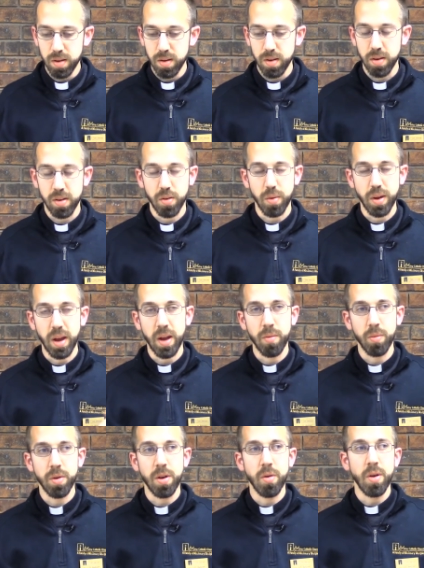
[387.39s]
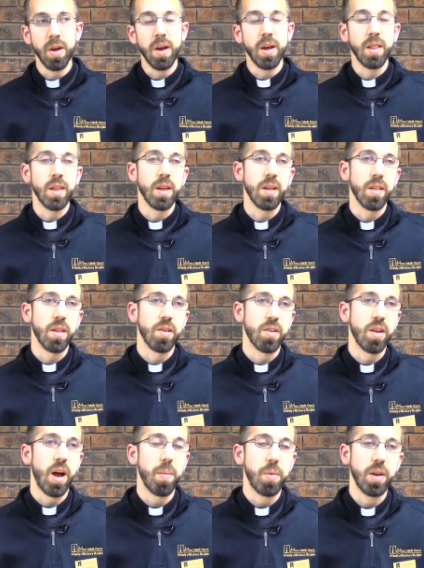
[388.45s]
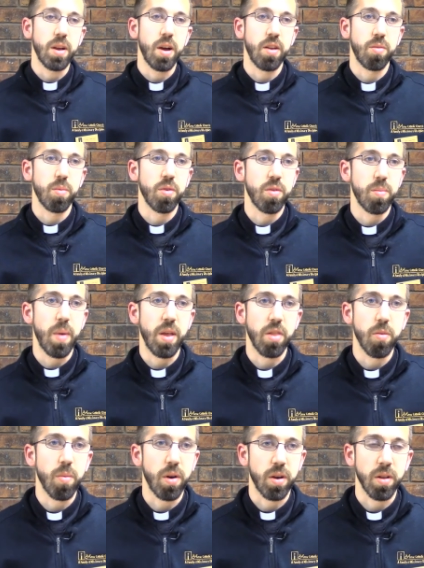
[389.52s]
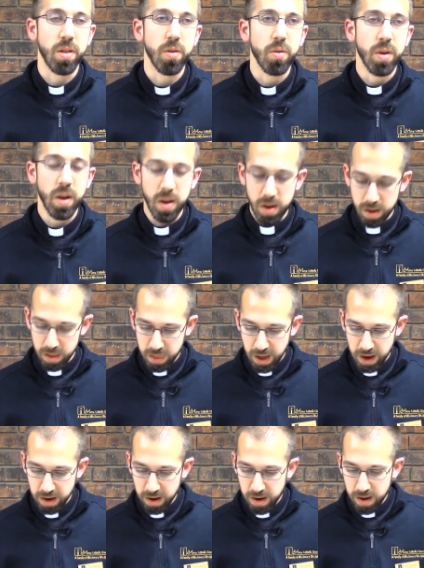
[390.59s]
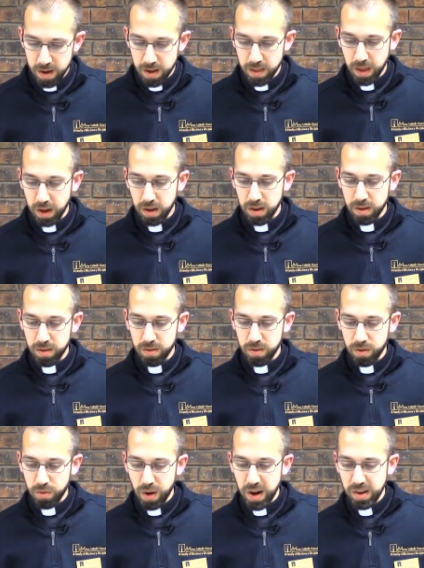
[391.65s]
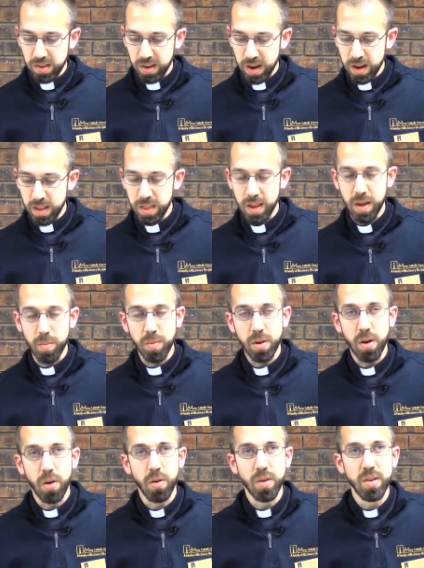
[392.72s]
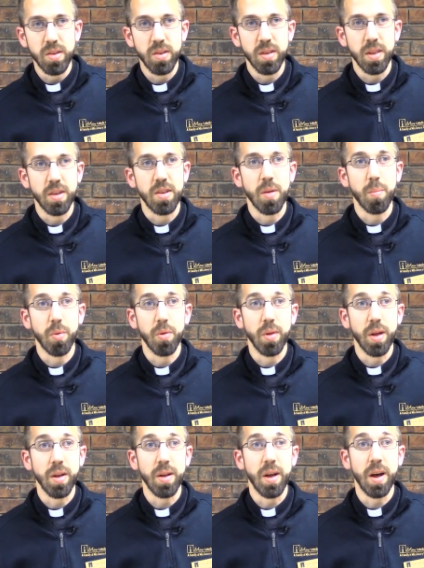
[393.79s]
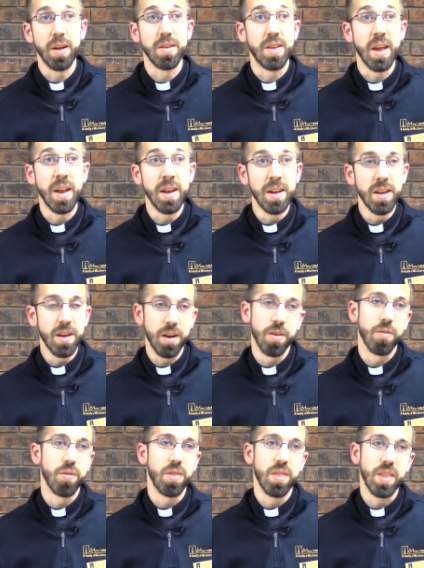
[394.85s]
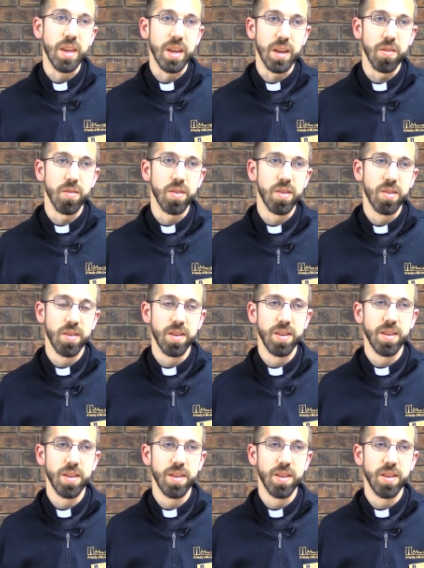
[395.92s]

And so again, we'll note in the Synoptic Gospels, Matthew, Mark, and Luke, that Christ in them calls the temple a den of thieves,